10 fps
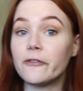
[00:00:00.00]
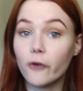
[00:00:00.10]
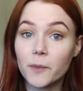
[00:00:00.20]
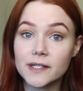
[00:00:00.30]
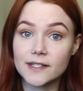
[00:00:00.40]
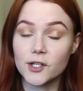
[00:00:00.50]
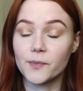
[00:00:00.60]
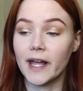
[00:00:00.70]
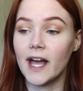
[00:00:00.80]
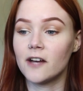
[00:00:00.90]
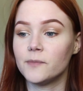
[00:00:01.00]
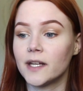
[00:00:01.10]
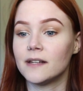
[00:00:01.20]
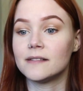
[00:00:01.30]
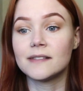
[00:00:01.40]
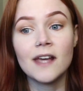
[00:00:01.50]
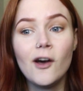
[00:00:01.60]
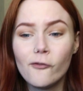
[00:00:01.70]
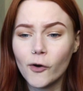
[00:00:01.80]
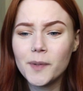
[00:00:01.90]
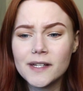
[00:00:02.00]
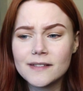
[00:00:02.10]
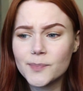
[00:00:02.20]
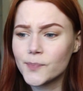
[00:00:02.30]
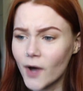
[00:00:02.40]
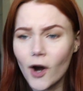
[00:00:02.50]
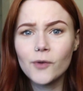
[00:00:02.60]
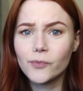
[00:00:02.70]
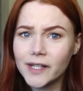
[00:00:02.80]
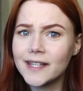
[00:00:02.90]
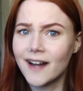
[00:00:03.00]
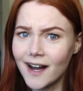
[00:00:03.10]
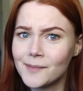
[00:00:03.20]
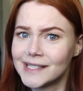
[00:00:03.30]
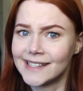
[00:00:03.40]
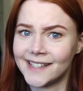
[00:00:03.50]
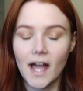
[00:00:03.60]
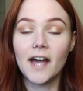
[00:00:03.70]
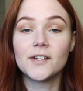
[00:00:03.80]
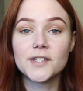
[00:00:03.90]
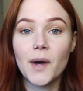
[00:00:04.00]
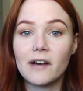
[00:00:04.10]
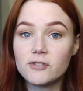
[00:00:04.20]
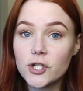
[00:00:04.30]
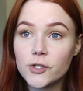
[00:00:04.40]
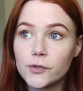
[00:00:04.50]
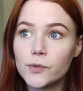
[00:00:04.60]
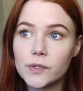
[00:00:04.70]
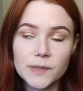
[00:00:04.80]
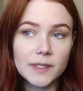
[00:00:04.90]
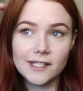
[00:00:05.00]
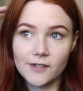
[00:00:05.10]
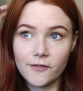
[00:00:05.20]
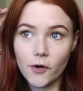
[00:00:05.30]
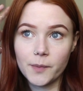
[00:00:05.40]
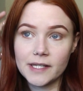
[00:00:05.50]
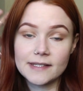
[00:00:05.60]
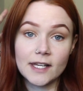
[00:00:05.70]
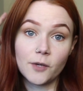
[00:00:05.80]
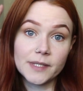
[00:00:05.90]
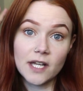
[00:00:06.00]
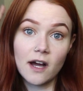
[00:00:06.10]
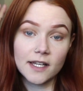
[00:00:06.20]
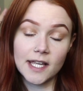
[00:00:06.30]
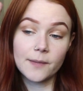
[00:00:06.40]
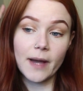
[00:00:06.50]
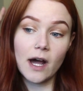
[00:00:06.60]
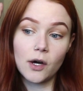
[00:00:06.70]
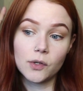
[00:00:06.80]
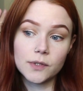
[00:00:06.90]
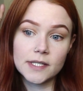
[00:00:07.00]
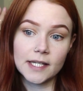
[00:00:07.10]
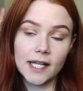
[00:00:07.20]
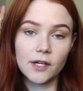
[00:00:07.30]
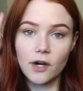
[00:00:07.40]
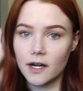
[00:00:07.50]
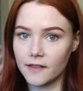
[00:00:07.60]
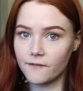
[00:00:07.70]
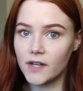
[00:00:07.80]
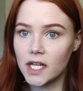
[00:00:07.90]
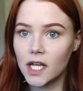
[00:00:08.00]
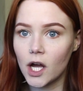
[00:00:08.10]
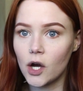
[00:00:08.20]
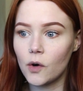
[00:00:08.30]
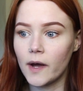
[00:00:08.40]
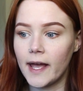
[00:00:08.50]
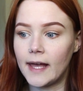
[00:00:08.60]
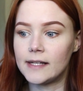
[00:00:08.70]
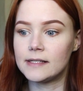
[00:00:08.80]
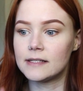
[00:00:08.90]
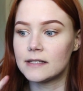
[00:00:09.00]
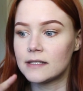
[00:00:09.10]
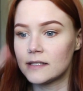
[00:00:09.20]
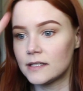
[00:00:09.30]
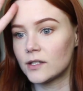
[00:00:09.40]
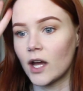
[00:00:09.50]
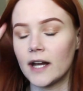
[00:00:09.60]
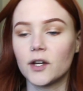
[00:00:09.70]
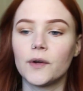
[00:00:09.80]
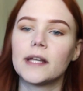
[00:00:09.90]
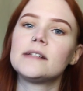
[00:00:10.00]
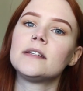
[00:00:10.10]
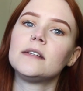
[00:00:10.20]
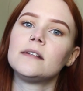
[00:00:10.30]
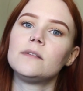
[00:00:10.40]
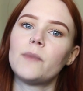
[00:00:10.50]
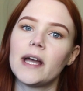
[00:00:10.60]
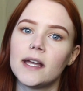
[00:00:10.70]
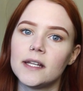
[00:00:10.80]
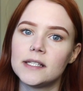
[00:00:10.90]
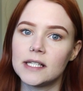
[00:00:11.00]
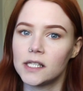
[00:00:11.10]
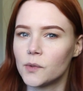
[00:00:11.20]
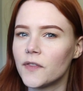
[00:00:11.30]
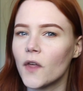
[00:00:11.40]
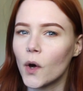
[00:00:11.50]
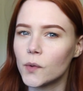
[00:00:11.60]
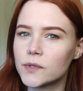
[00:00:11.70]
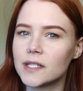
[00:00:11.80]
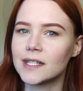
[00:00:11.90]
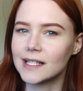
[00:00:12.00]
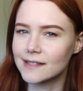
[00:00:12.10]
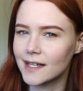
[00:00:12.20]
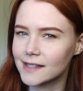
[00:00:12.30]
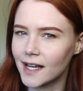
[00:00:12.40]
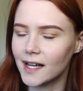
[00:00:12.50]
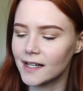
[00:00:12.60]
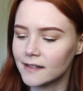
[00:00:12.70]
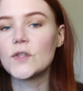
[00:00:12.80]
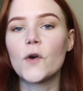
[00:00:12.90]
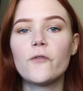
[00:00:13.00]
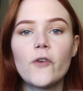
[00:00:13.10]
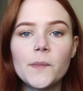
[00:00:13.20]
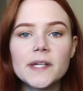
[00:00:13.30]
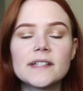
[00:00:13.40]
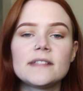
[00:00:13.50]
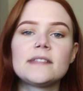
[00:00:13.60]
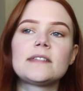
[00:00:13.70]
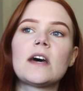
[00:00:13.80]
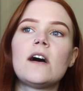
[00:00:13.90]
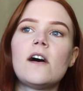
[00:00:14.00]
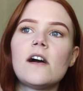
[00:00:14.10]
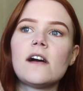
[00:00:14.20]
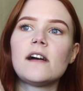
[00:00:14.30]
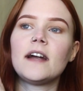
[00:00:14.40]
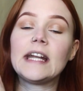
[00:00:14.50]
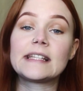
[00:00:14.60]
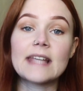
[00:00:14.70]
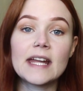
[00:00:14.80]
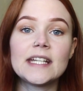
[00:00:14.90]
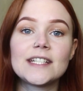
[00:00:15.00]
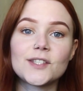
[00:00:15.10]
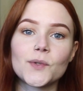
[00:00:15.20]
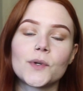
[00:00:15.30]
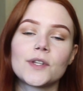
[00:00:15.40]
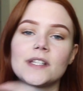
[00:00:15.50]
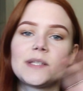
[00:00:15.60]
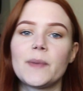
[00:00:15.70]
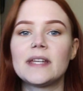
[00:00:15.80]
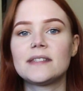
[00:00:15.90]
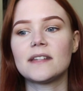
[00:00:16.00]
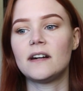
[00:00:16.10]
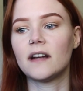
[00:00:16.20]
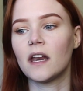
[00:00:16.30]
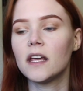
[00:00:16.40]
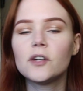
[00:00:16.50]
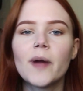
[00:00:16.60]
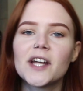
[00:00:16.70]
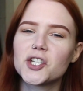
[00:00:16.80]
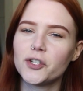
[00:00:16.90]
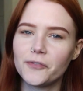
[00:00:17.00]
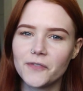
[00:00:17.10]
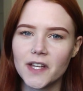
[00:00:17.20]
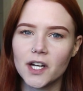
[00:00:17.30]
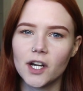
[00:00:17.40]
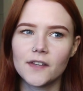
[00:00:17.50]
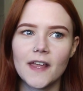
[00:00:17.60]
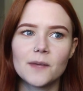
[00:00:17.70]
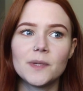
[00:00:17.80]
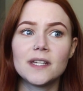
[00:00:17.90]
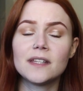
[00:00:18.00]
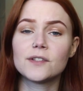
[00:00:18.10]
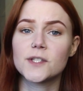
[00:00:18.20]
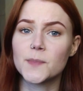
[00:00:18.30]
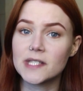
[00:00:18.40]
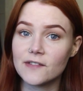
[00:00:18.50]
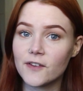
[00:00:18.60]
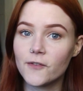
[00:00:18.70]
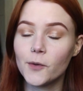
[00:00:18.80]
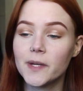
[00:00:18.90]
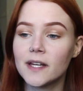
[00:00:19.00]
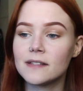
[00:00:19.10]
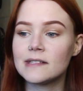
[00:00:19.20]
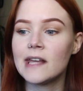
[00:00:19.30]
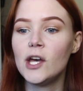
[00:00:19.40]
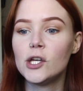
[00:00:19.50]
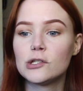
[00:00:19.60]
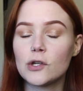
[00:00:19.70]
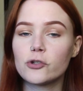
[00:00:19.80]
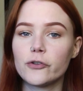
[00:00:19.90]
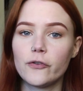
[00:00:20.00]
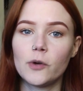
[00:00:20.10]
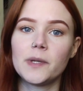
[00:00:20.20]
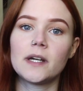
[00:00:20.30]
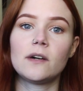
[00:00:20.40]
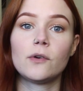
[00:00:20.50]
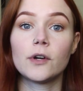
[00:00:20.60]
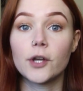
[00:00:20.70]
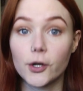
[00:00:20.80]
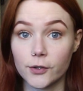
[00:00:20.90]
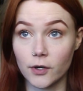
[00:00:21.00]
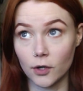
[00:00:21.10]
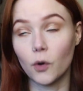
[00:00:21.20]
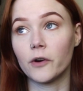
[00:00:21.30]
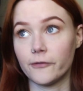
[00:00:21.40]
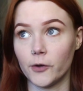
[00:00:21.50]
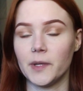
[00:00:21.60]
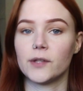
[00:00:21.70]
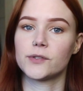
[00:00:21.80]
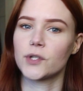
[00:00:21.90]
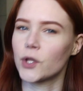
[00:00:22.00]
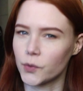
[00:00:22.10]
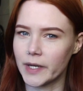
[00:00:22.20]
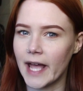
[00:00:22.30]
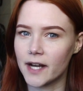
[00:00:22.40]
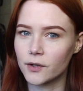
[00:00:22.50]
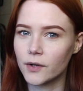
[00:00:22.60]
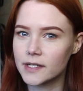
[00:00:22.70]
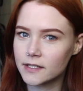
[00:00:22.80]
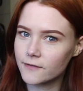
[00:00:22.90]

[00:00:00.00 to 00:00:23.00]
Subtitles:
phobias that you might have, because phobias are really common. I also have two specific phobias that I'll be talking about later on in the video and kind of going into my dealing with those and things like that. So phobias are an anxiety disorder that's based on an irrational fear. They can be either specific phobias, social phobia, or agoraphobia. Those are the three categories of